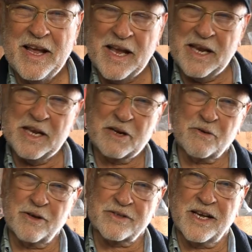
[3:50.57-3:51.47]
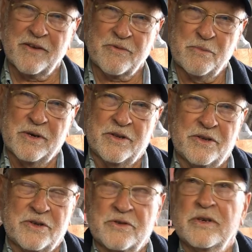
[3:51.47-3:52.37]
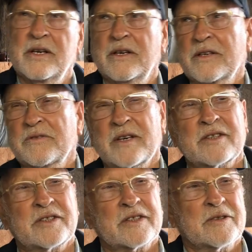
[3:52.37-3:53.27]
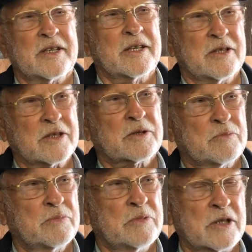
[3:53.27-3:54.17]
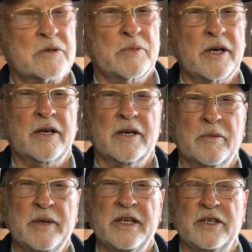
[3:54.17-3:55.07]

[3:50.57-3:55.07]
And he crawls out from under the tree and looks around and says, "Oh, it looks pretty good to me."